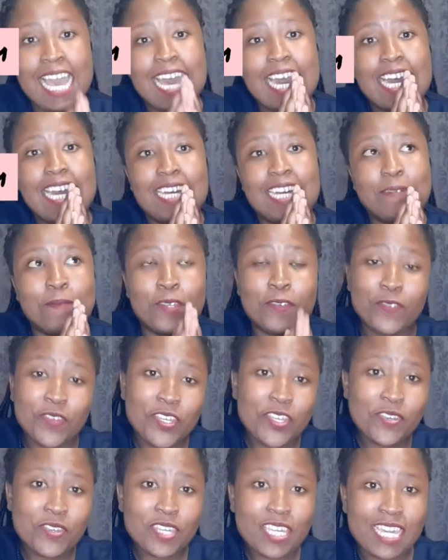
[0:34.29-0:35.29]
If
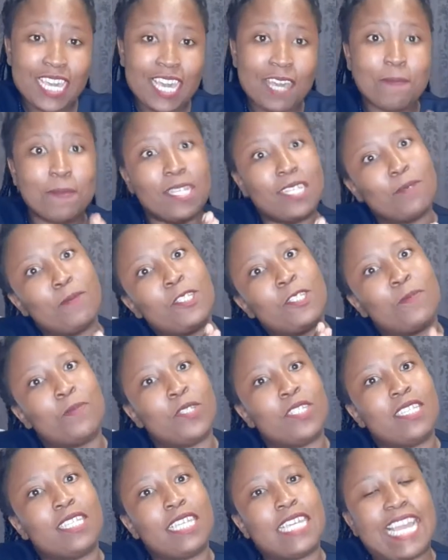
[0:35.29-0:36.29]
you're new here, my name is
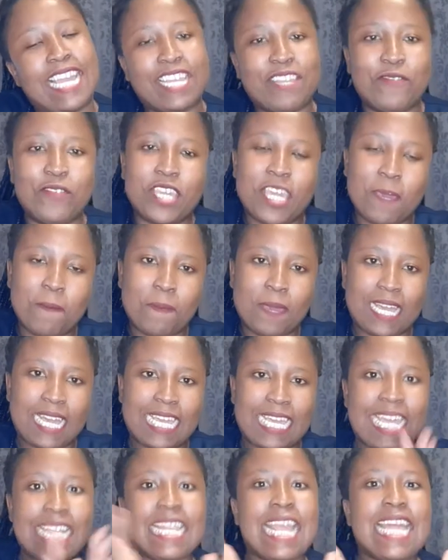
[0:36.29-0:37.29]
Beauty, and if you came back
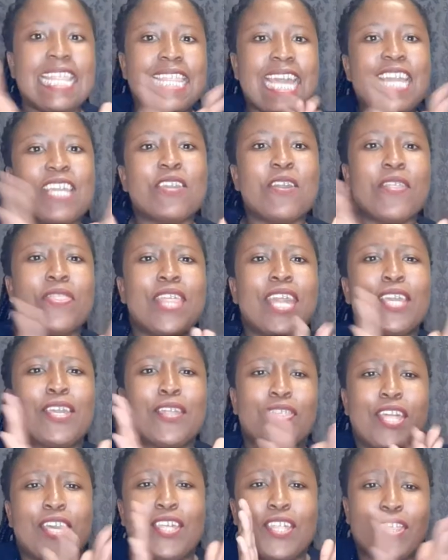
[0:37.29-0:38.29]
again, thank you
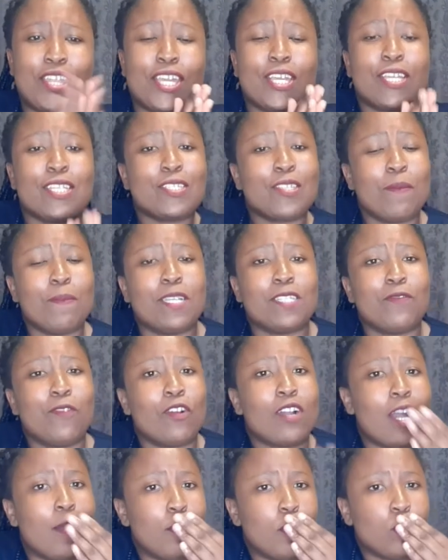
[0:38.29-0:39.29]
so much for
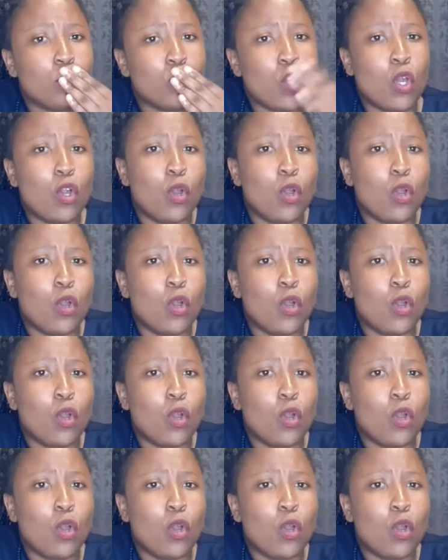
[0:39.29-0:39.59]
coming.